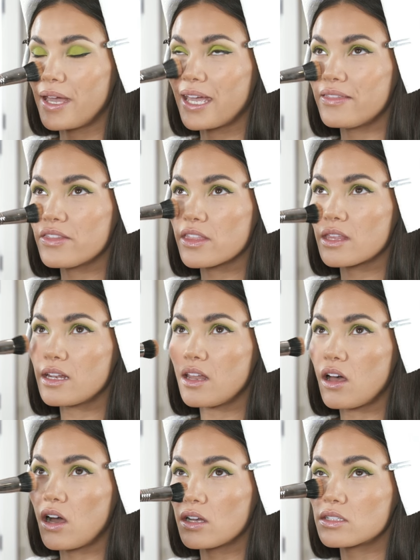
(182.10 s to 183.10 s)
In the
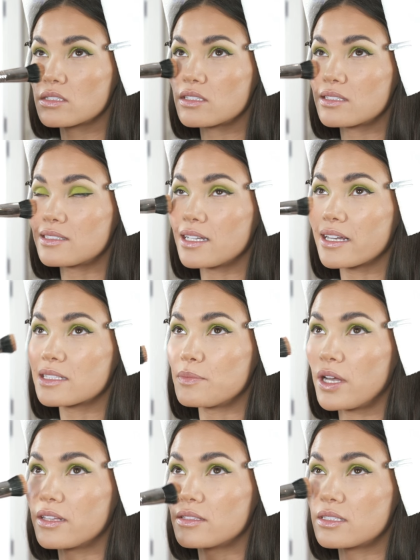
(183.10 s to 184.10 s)
last 6
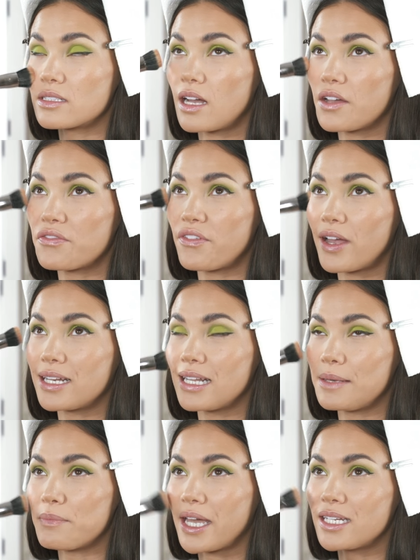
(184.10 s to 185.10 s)
months, I finally
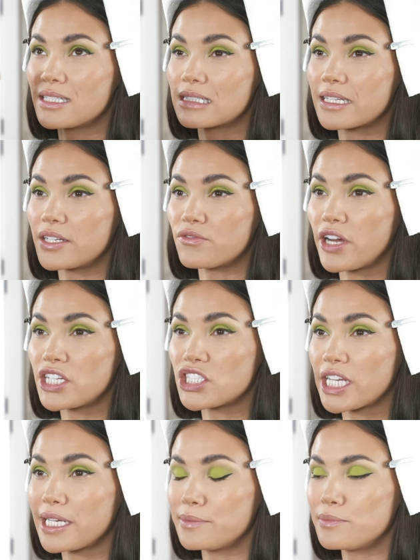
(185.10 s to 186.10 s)
made a skin
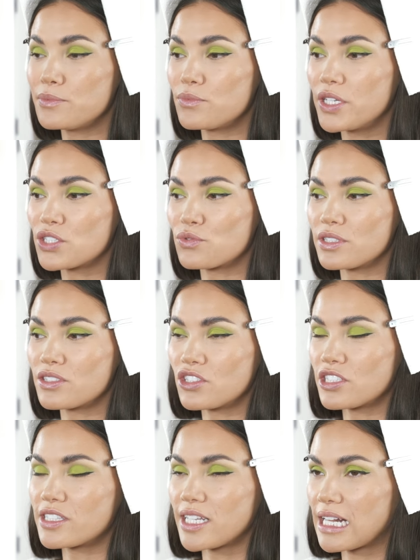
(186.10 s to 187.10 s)
regime, which was
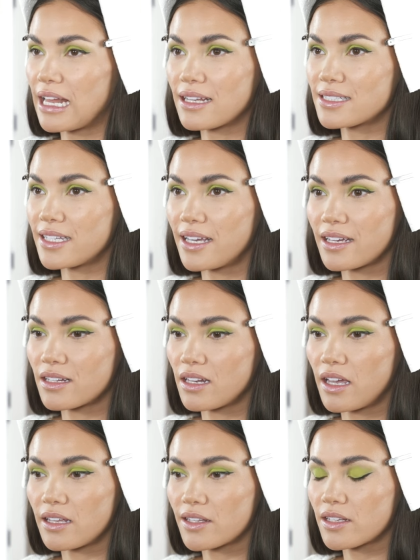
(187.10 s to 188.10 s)
just the classic,
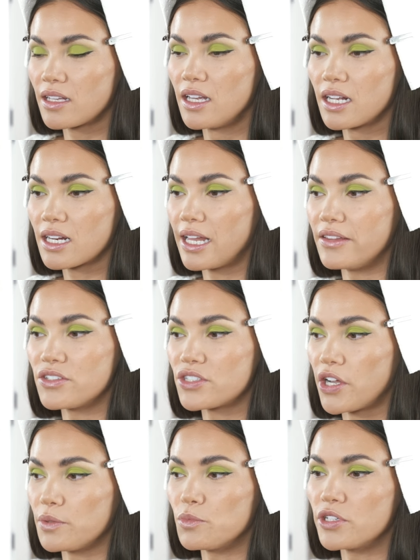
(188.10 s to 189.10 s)
like, cleanse,
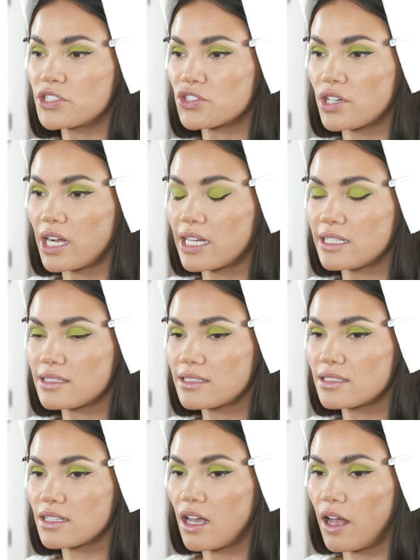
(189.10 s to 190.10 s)
tone, moisturize,
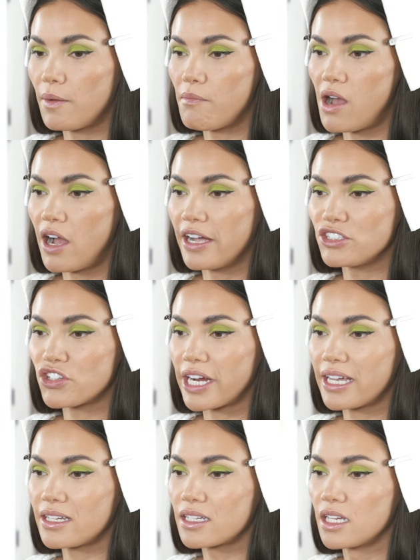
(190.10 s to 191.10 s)
hydrate.